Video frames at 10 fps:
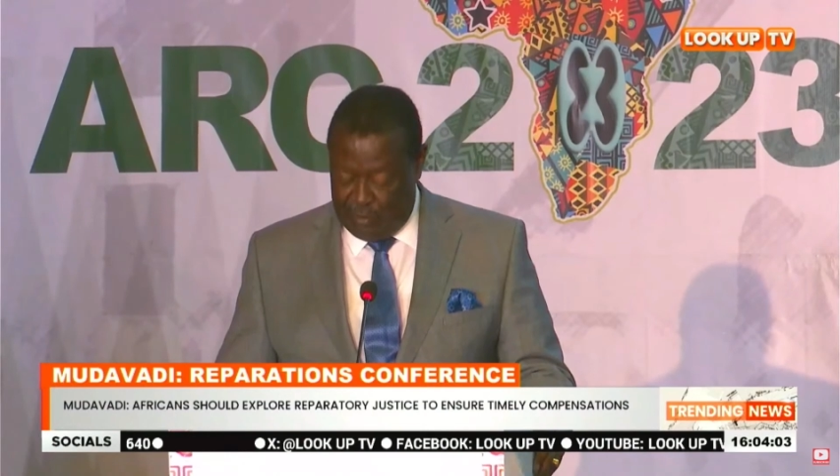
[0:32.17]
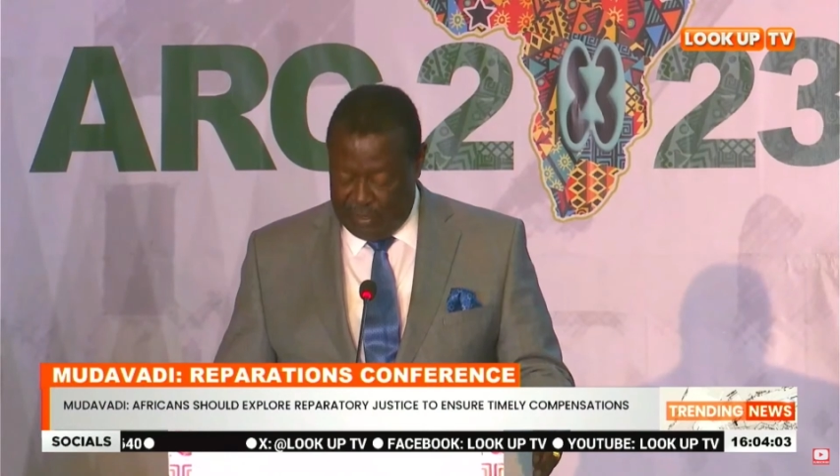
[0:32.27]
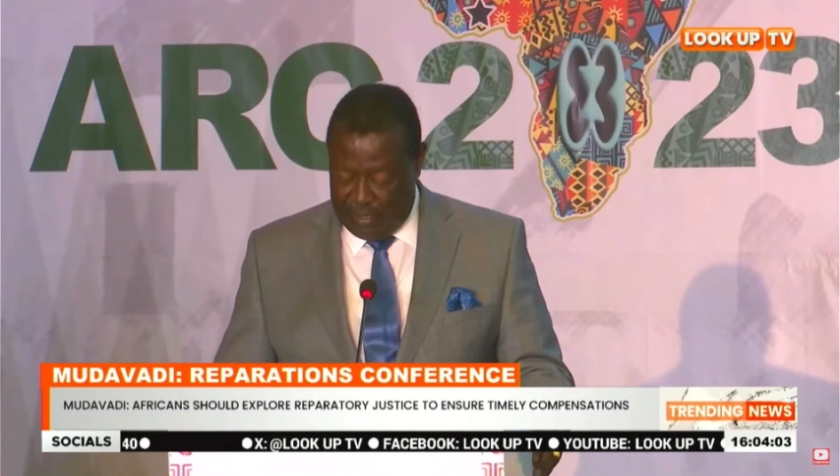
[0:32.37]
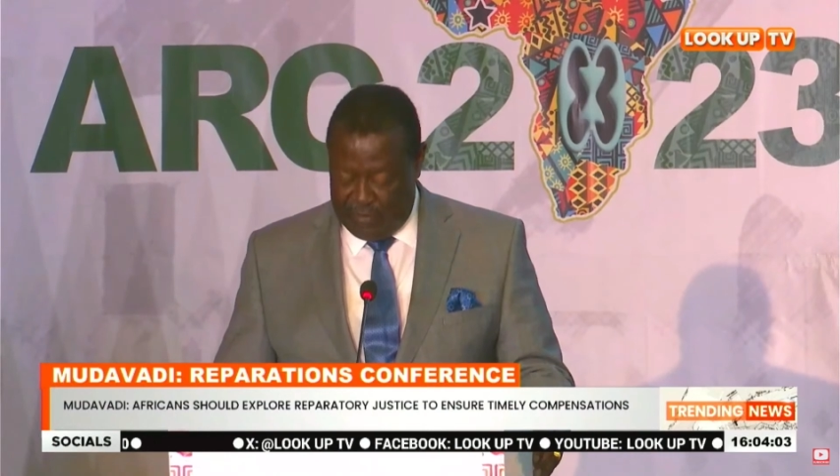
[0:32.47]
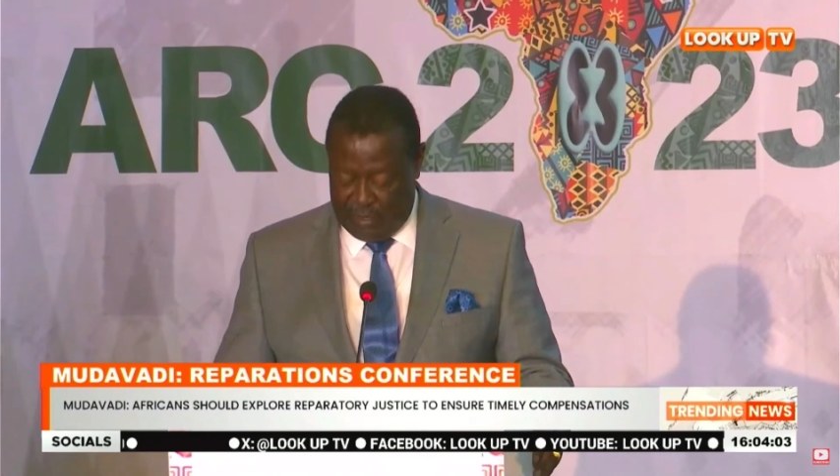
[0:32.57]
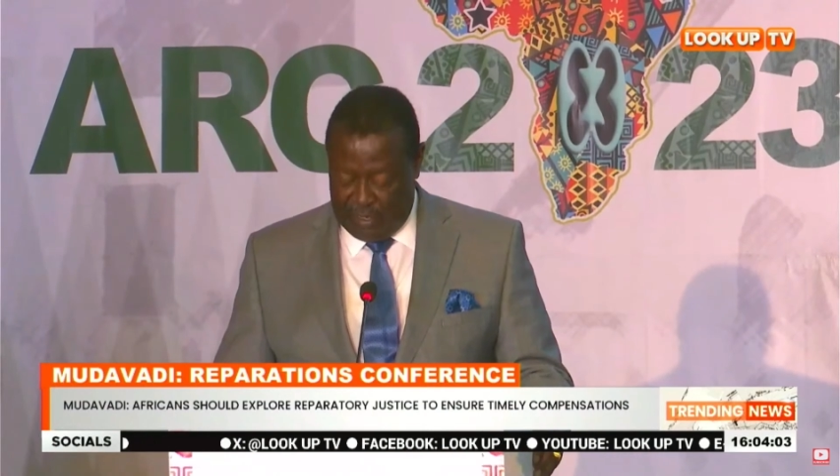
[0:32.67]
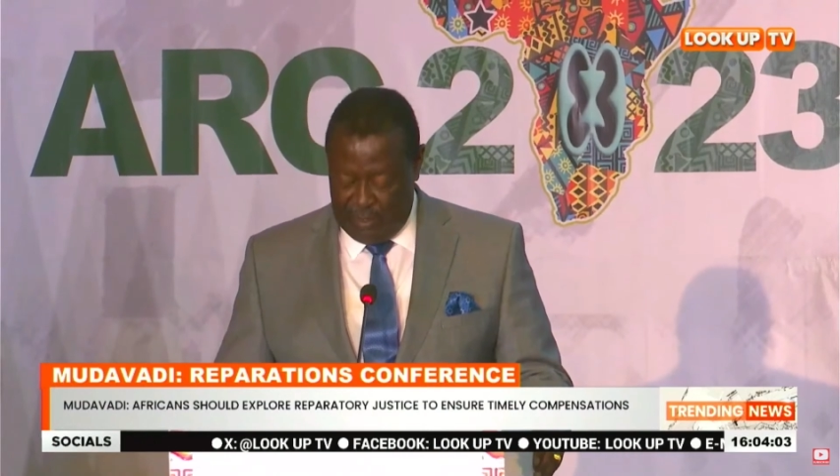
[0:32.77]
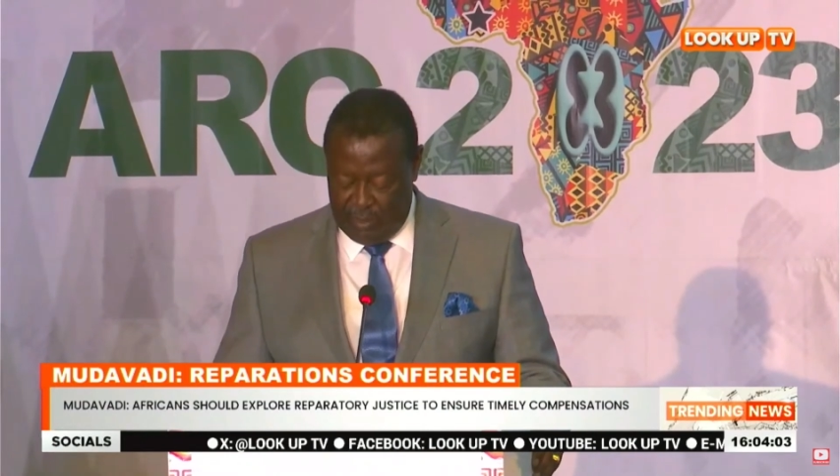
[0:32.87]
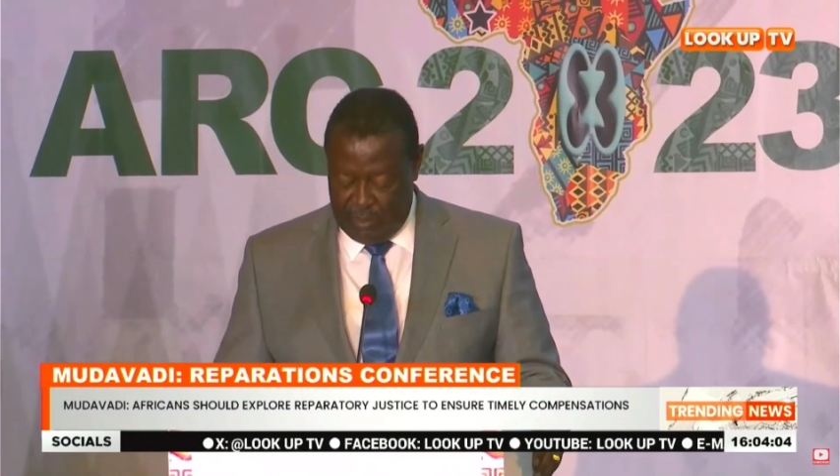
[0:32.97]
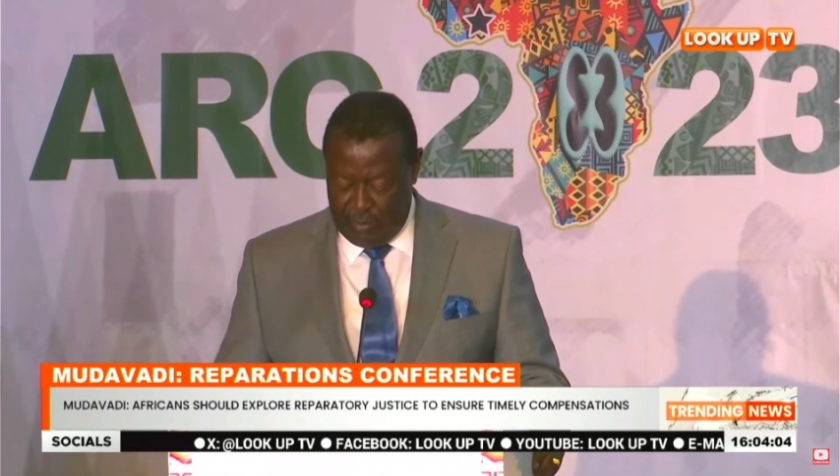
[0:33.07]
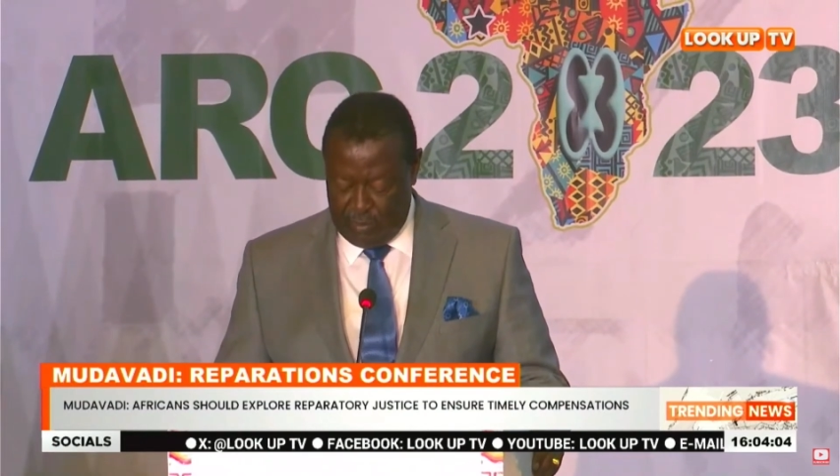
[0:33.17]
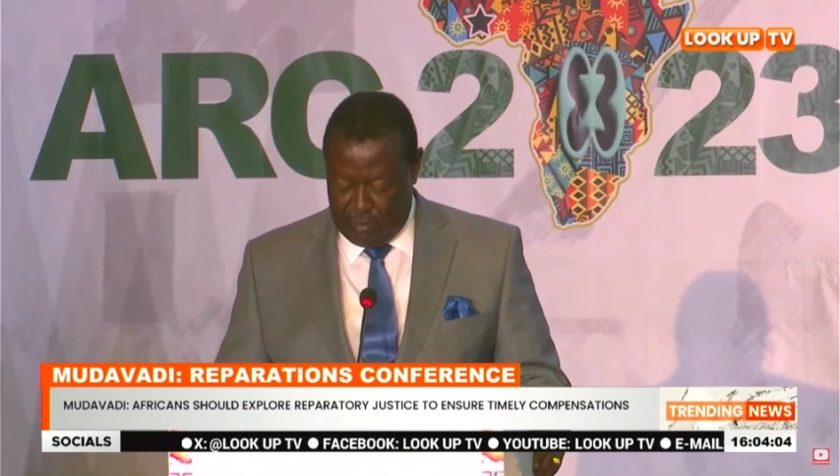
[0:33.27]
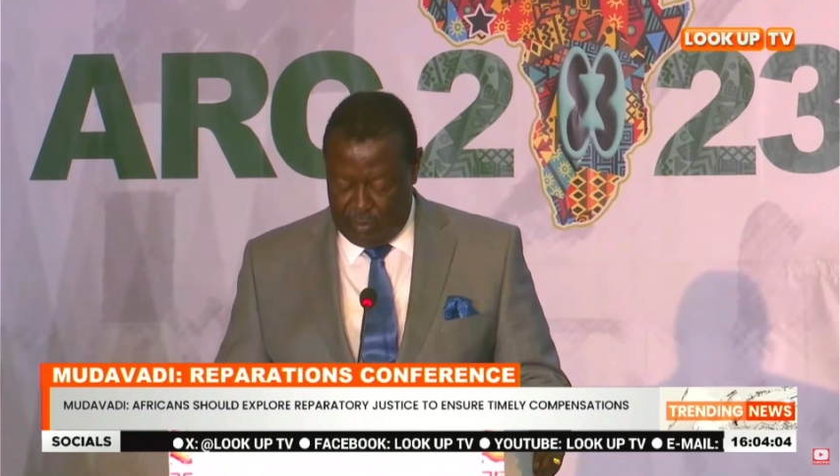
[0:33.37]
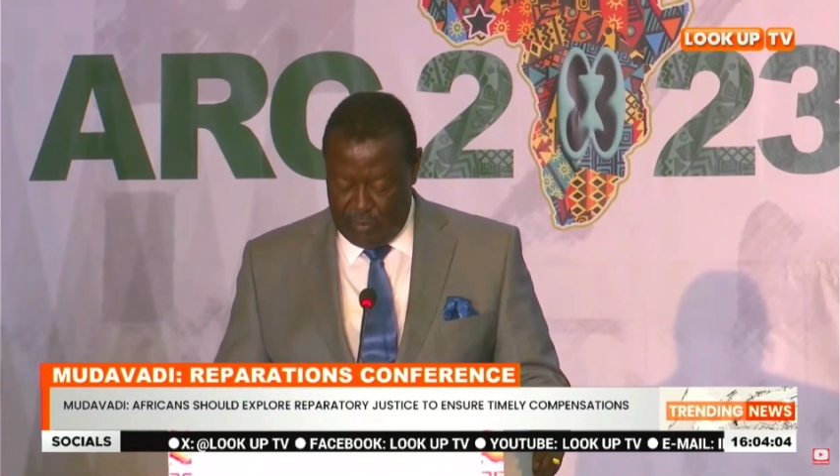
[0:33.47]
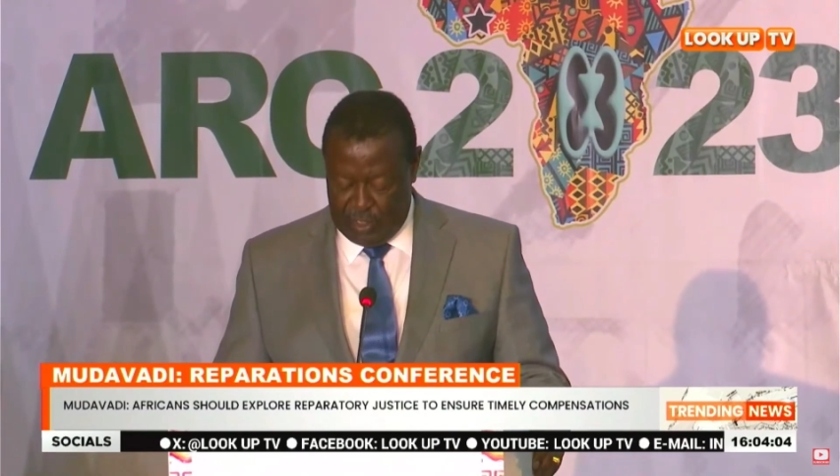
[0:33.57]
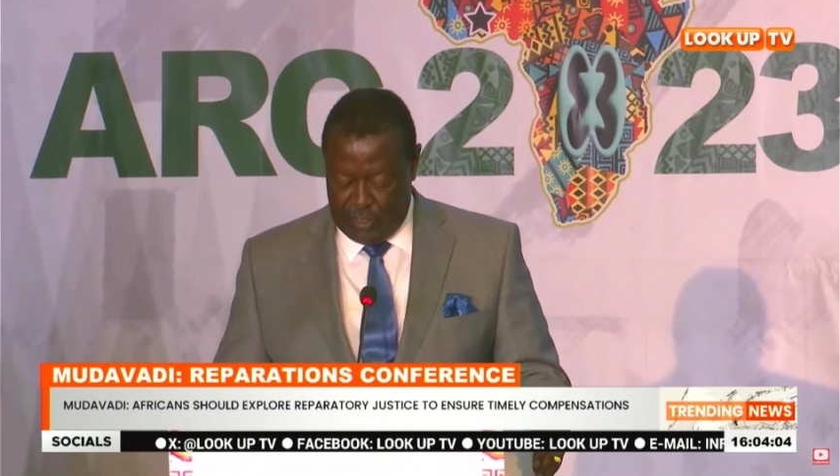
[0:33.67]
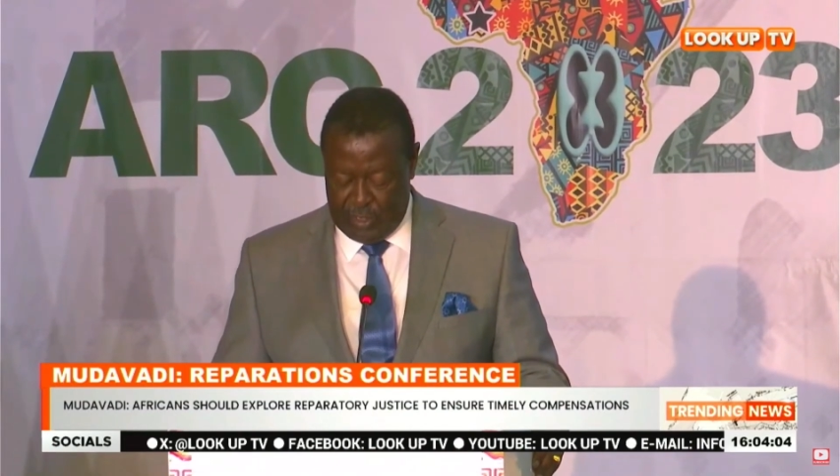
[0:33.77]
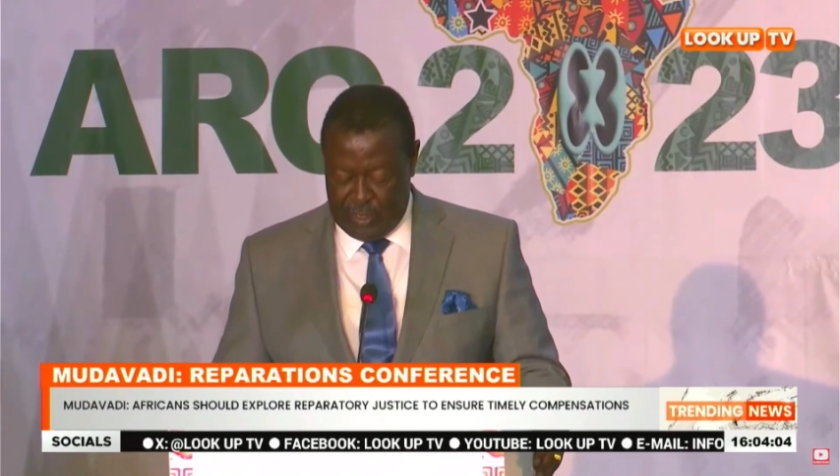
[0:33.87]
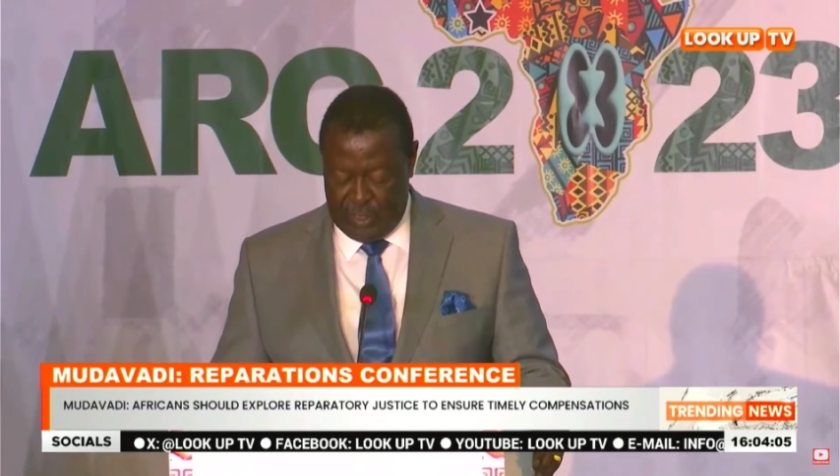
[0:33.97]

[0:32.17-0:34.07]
African Union Commission,